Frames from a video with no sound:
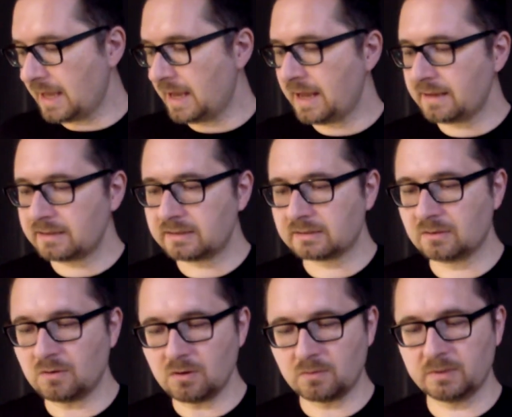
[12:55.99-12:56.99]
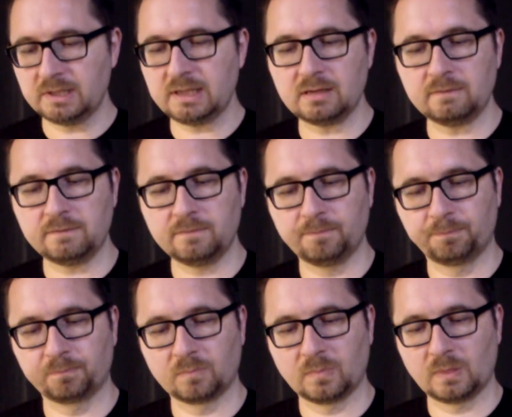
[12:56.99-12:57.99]
And awkwardly enough,
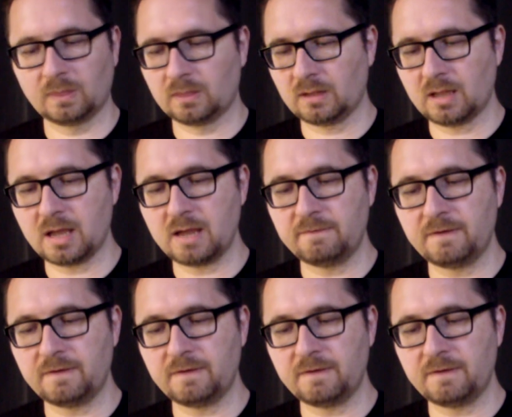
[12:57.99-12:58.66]
I